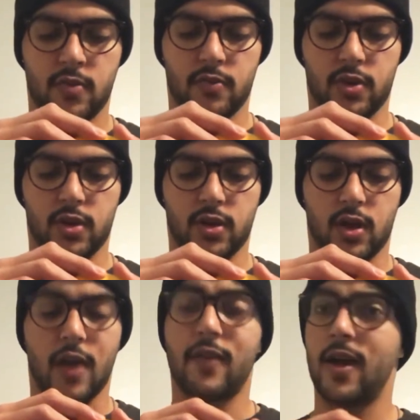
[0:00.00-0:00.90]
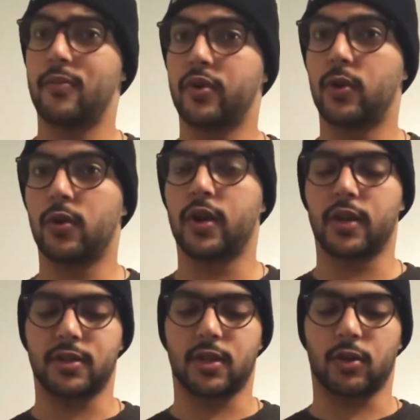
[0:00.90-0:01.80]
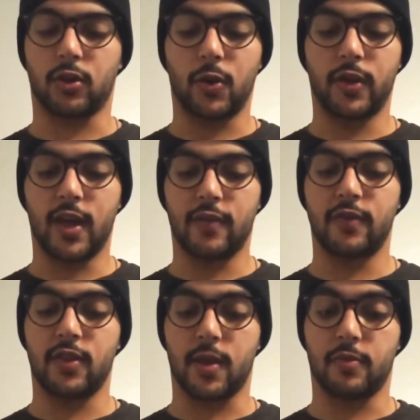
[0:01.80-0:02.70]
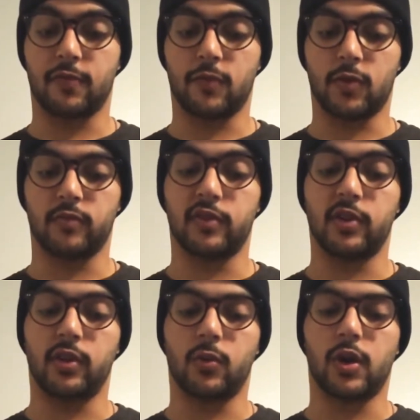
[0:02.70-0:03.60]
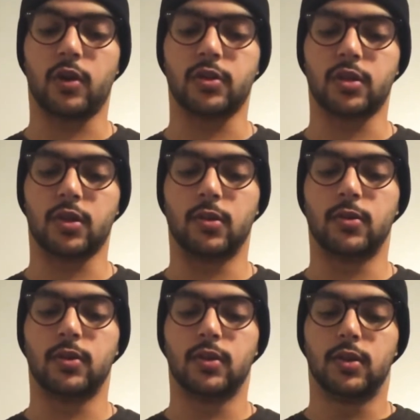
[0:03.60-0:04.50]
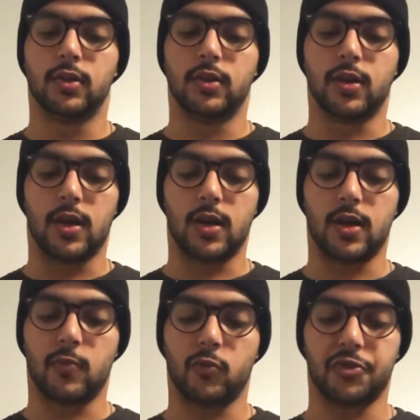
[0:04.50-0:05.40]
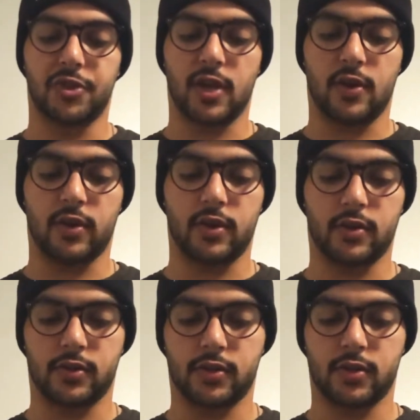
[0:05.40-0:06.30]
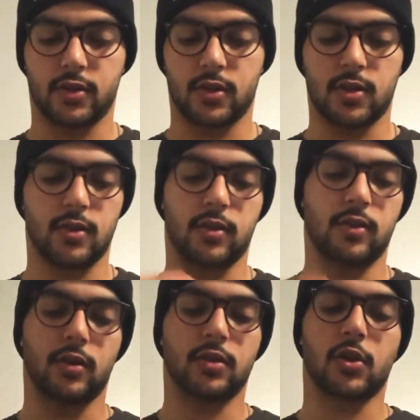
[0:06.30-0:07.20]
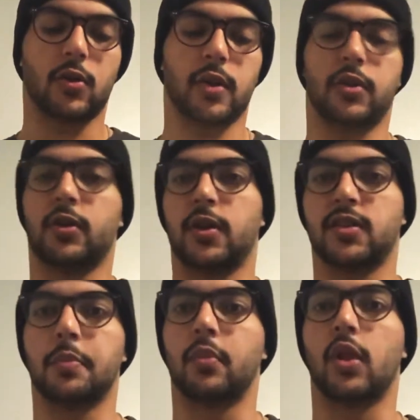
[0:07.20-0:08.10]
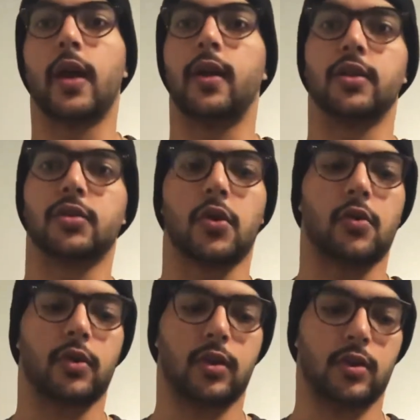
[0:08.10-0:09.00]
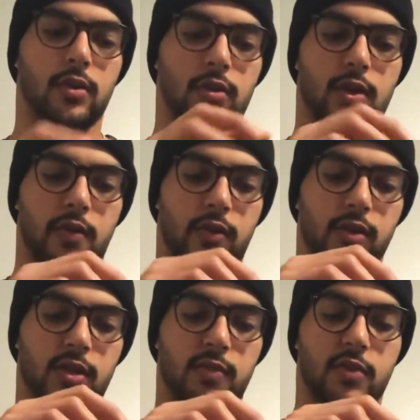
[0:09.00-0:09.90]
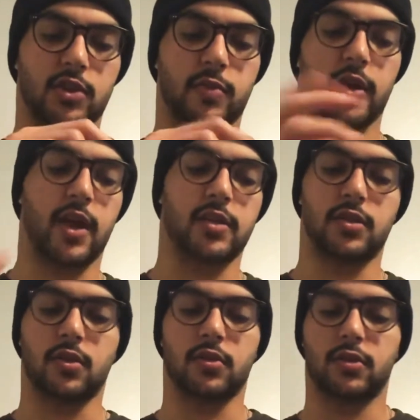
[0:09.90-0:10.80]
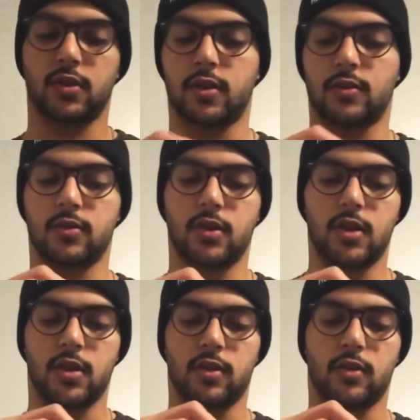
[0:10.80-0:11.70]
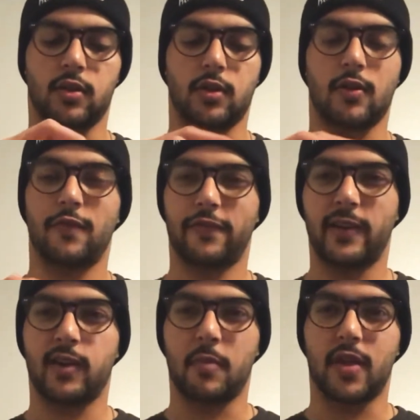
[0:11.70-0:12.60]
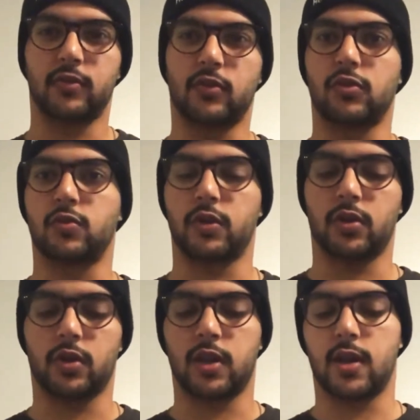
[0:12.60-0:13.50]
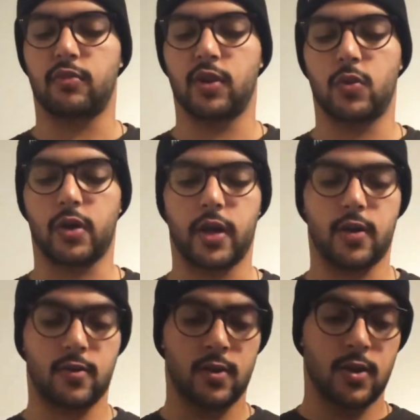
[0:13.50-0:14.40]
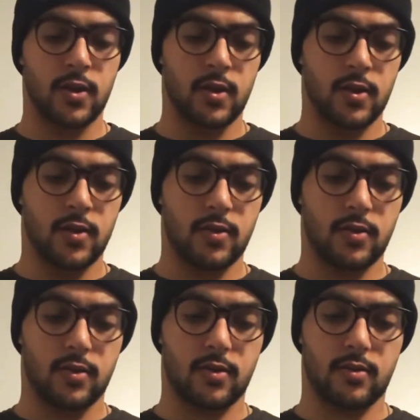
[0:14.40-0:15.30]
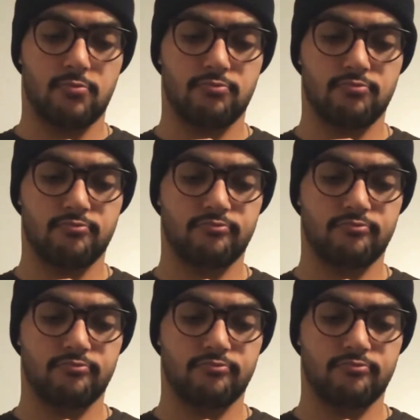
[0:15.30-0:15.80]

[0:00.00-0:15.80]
But uh, I've had pre-workouts that are low in caffeine that perform really well. So um, we'll see how it goes. And then it's all like their custom blend. So you can't really tell you much, but it has those, you know, the fundamentals when you're looking at pre-workout. Um,